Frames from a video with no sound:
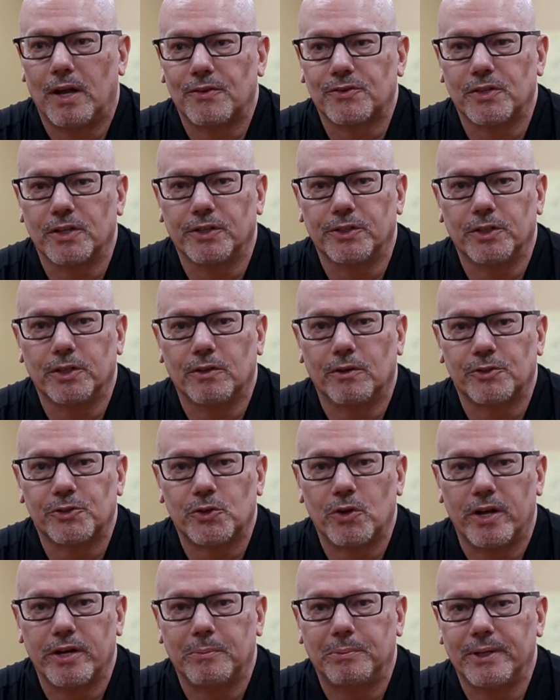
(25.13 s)
I was going to do. I was
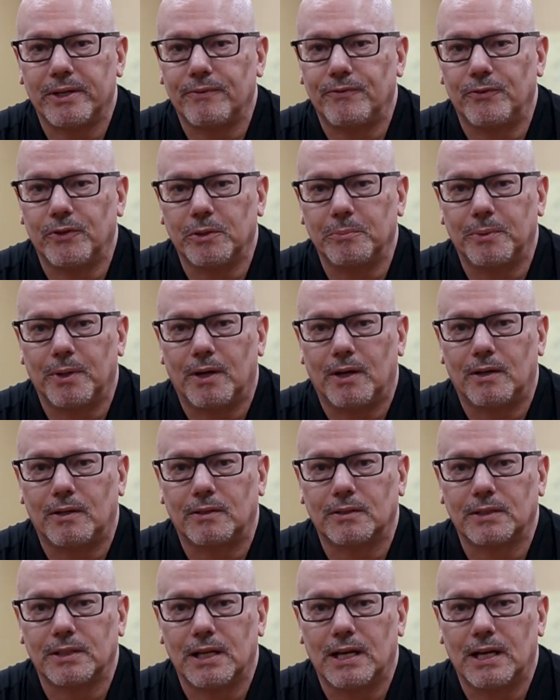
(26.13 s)
trying to play football.